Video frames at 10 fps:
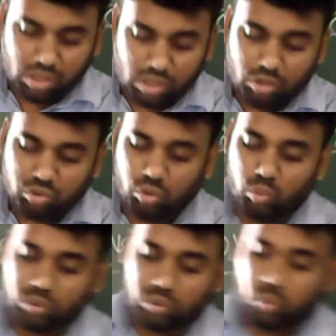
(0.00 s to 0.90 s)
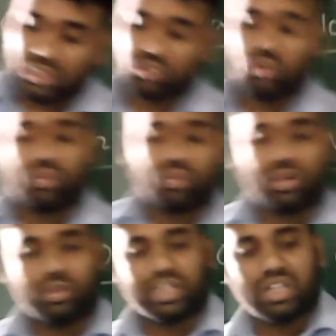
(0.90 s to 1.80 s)
so what is
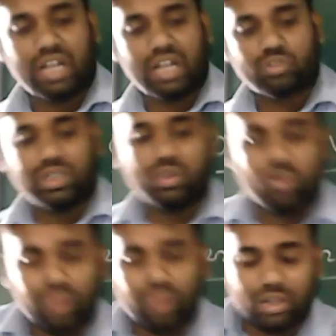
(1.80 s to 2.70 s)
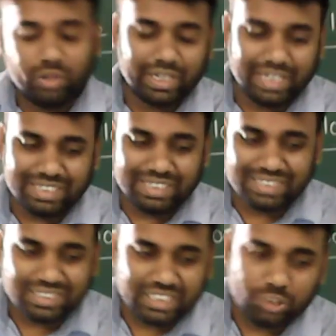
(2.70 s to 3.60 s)
overloading? Actually, overloading, it's a
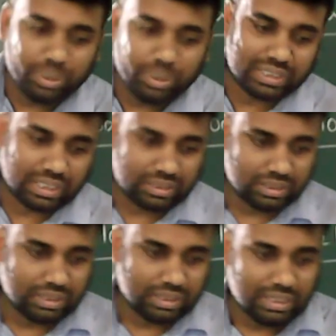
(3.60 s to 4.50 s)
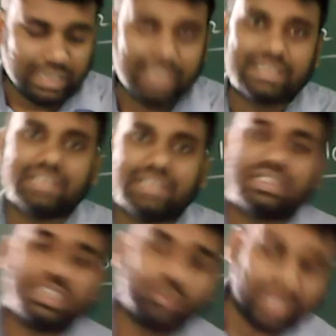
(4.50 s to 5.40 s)
situation. It is a
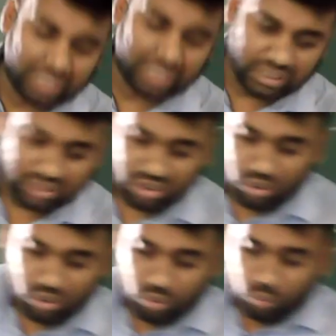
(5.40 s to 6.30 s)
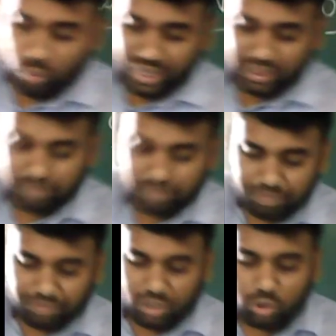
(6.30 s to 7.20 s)
situation where
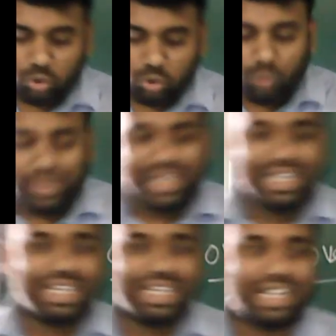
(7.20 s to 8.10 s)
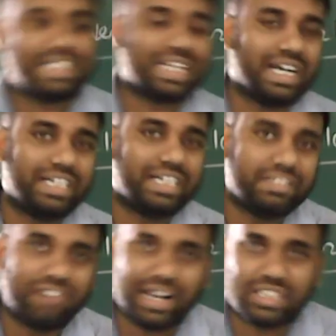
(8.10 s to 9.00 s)
too many electrical
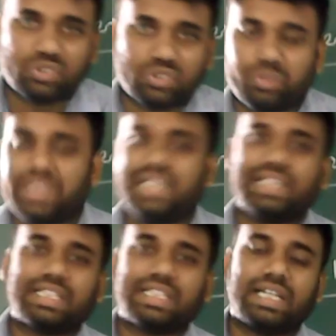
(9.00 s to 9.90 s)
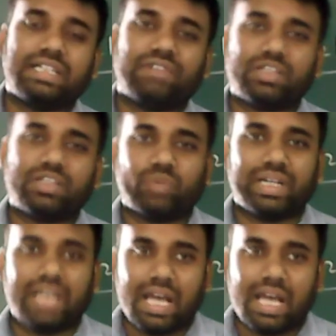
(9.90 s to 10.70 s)
device when